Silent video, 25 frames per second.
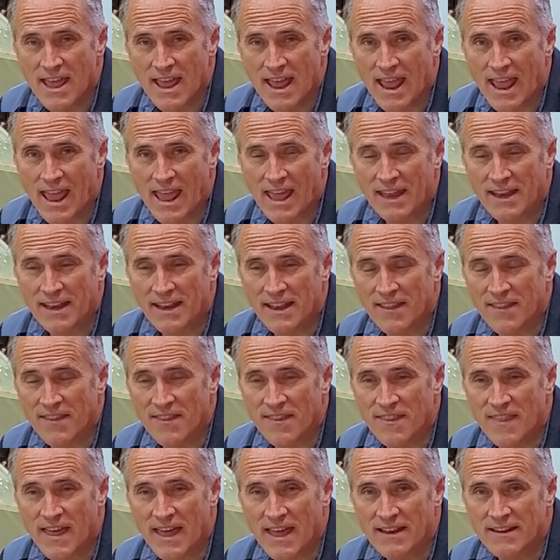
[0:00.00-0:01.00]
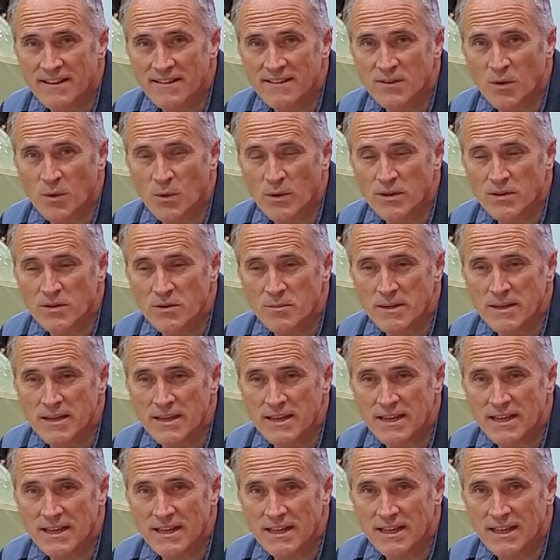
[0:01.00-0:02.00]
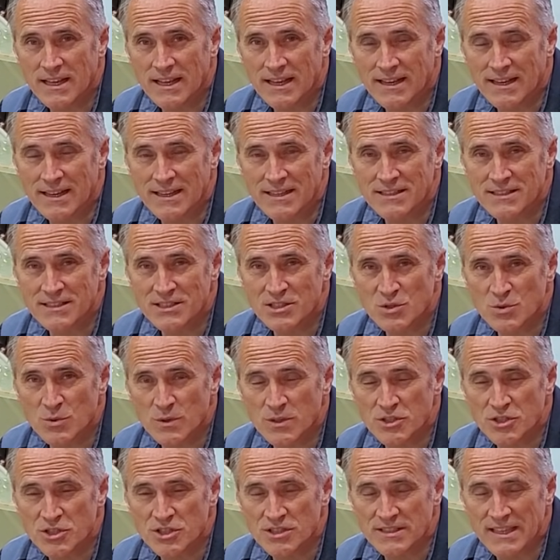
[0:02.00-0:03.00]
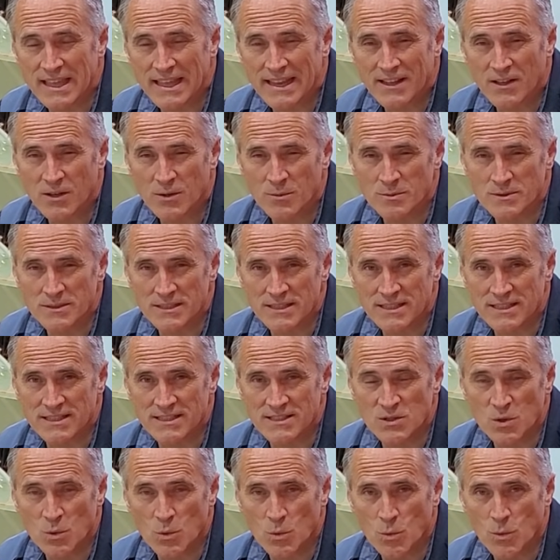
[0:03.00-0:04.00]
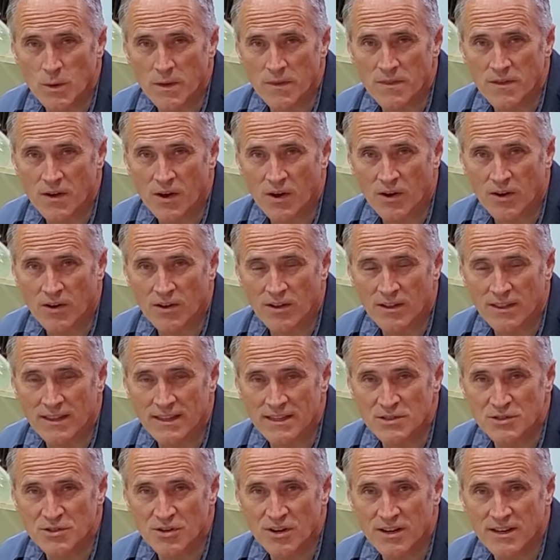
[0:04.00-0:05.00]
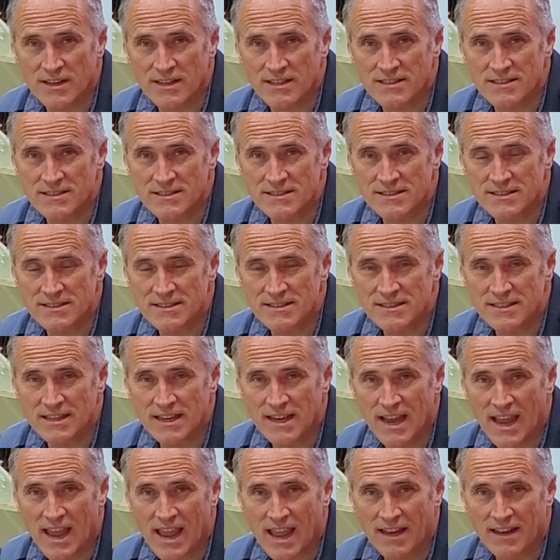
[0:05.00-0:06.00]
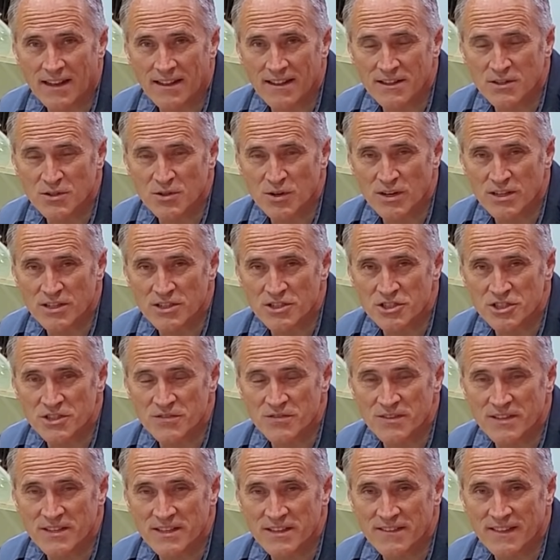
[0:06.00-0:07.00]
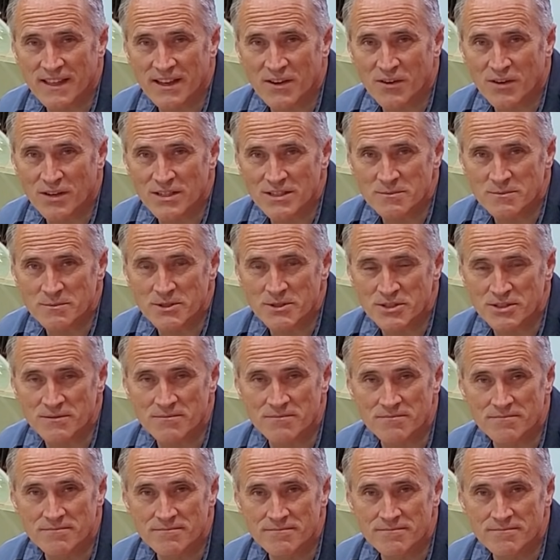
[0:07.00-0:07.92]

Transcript: And that is going to be an easy switch because that helps us with our electronics and electronic shifting of that transmission.